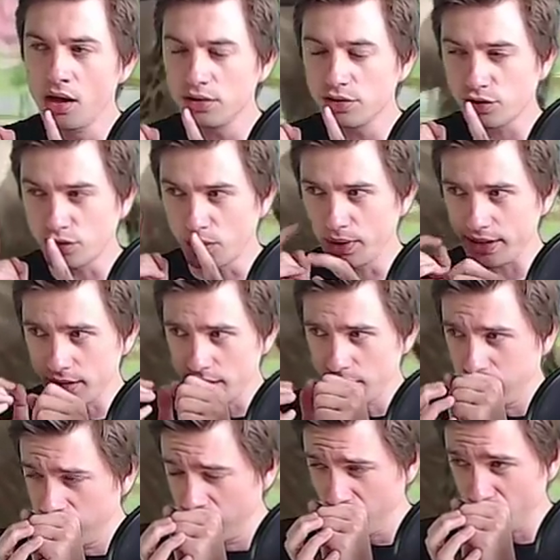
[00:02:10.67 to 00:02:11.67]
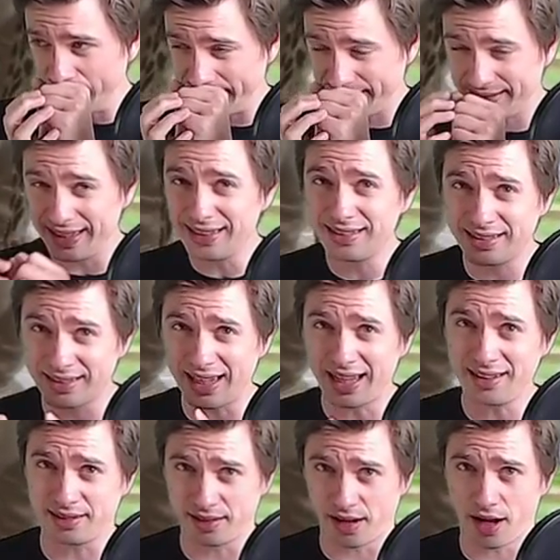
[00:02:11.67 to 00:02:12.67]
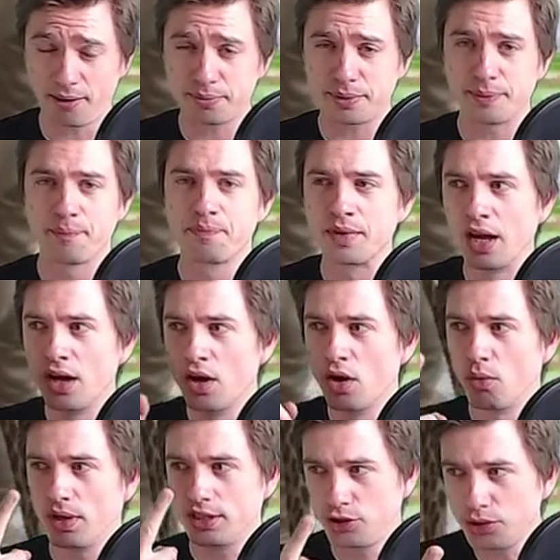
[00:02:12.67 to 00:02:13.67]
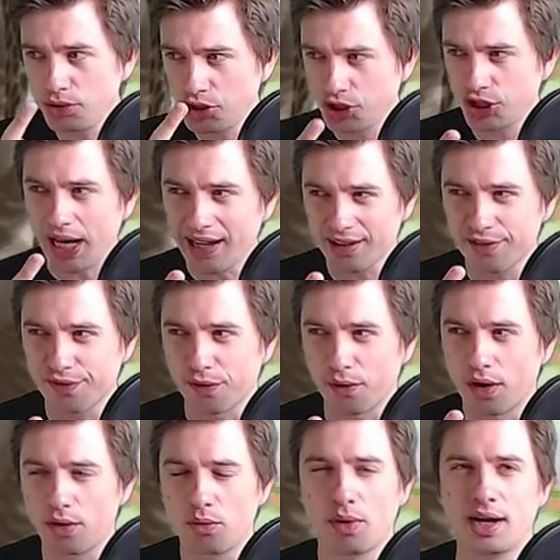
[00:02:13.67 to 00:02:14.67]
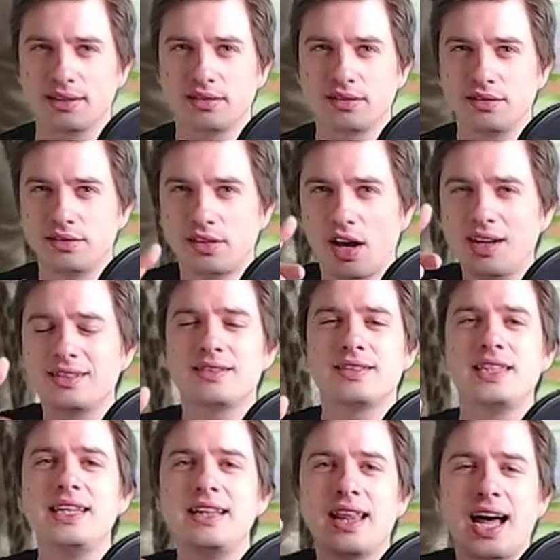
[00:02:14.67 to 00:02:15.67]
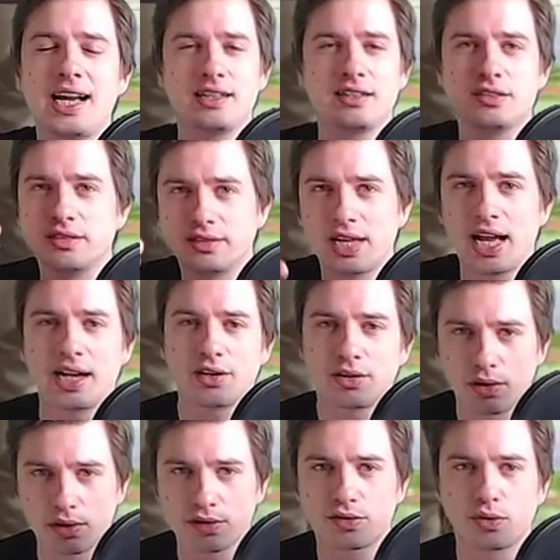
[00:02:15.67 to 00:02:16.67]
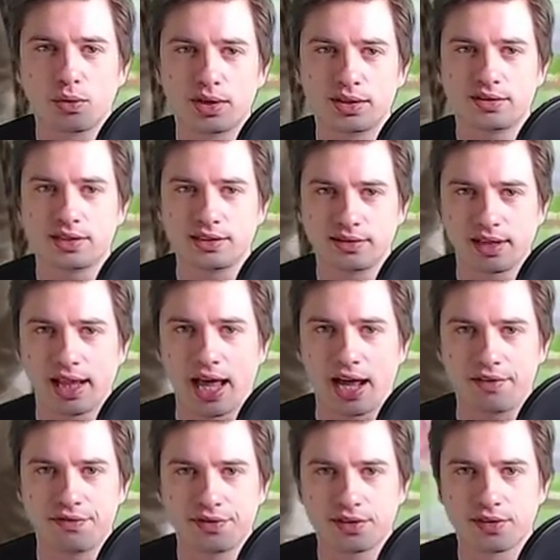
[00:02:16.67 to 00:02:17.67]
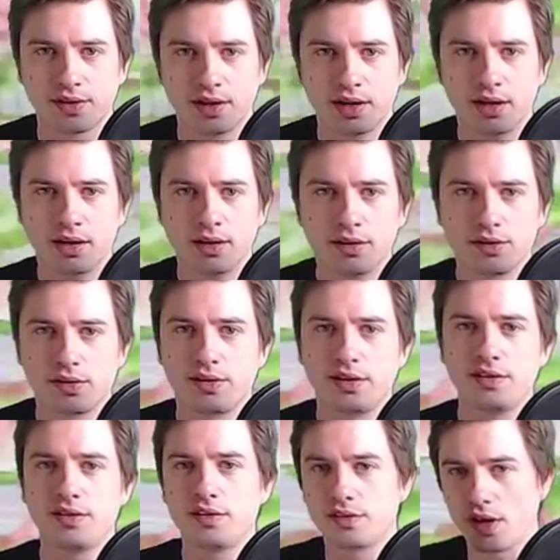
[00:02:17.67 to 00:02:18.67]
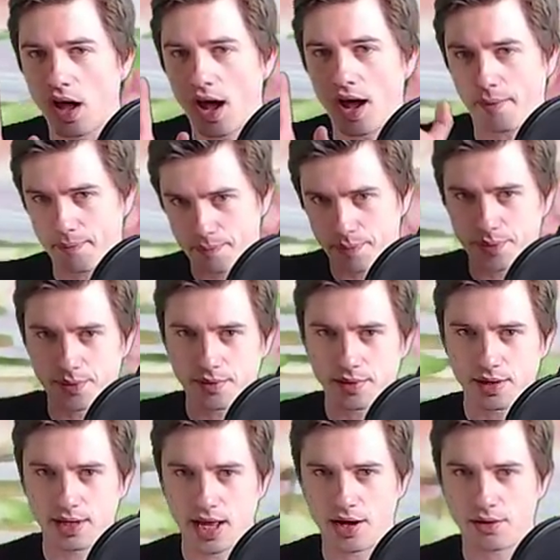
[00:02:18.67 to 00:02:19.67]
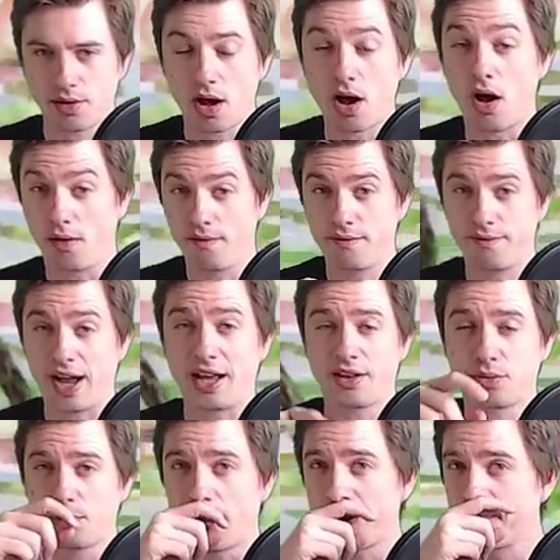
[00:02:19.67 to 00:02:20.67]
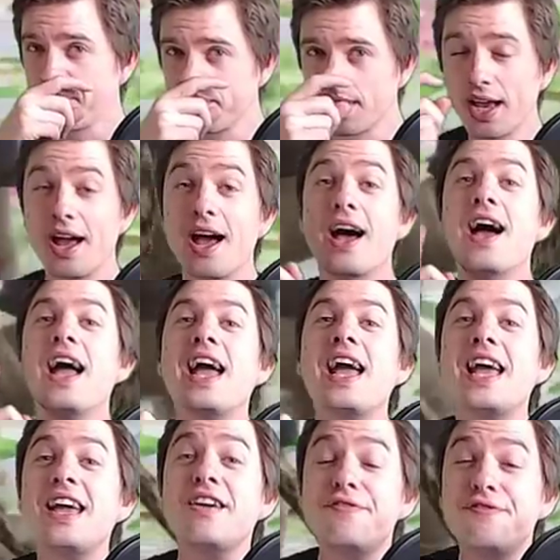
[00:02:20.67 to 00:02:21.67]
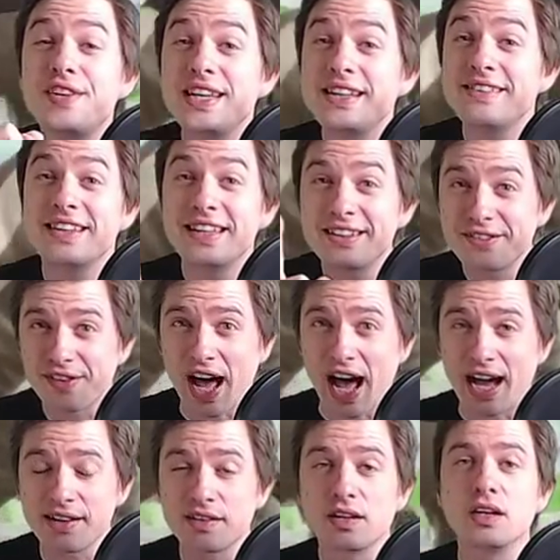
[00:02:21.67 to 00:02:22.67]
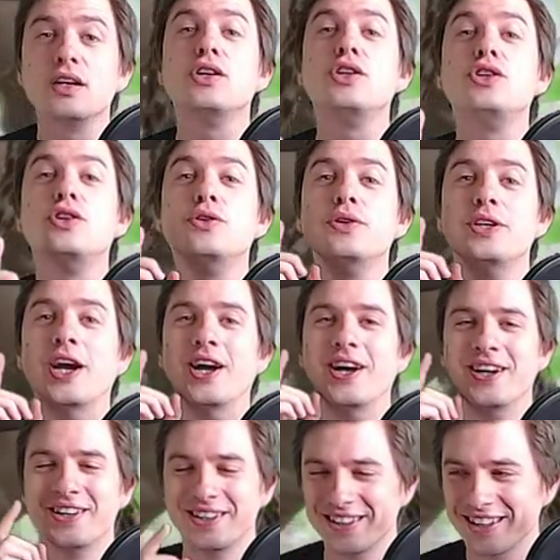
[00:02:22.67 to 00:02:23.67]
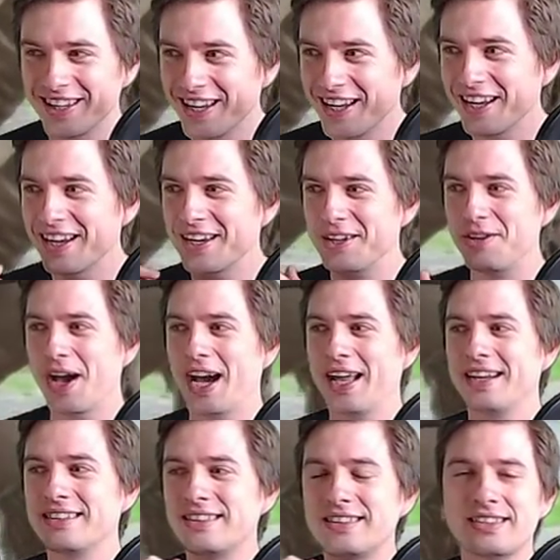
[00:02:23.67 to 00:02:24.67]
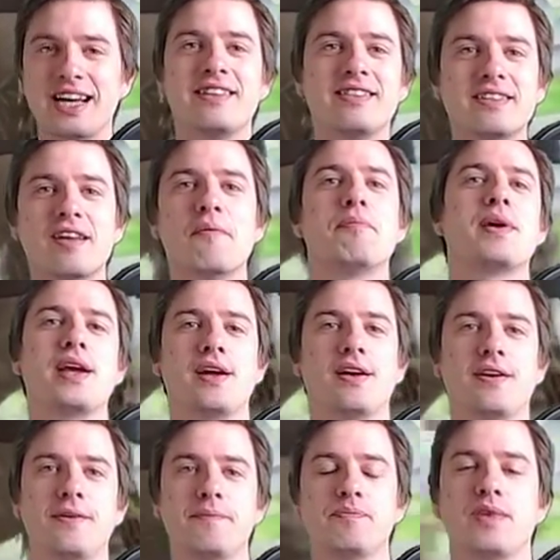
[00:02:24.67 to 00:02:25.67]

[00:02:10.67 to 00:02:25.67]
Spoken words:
So with this setup, what you checked for was, does he like to tech roll towards his left? So this is up now. Oh, that way. If he did that, you had a setup here